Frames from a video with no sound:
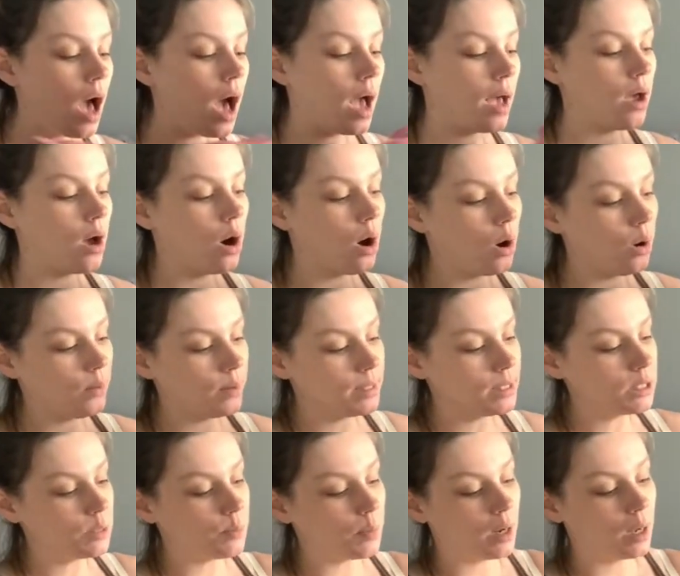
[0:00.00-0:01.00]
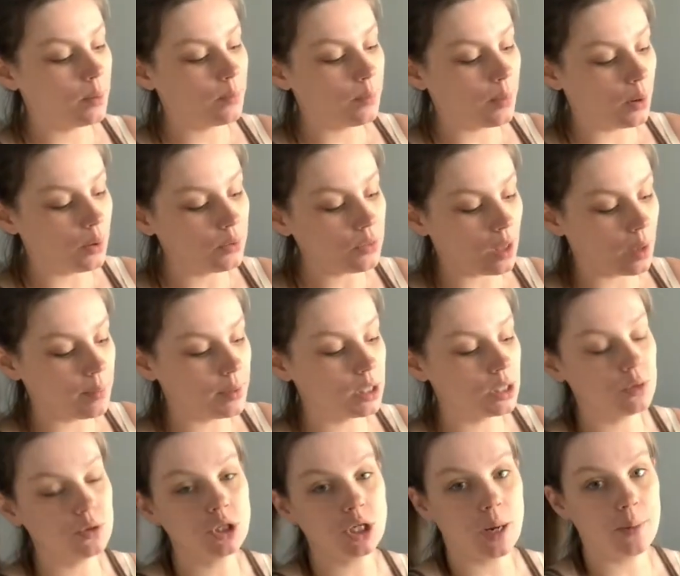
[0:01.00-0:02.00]
I always bring both. I'm a
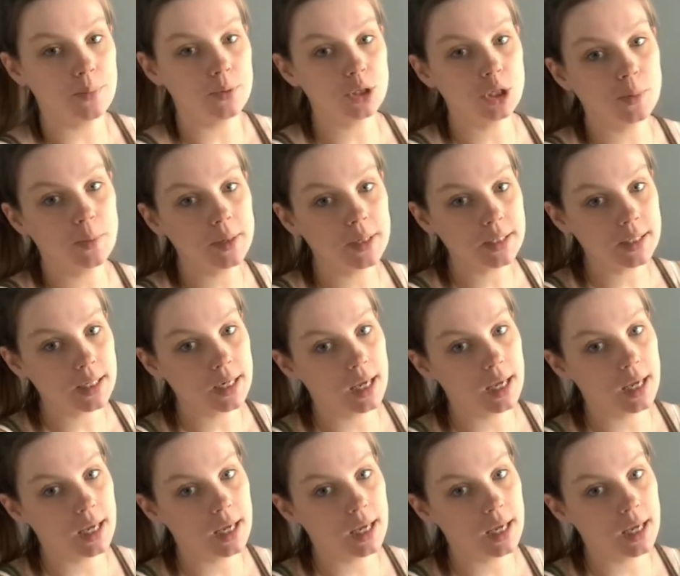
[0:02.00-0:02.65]
huge temperature person.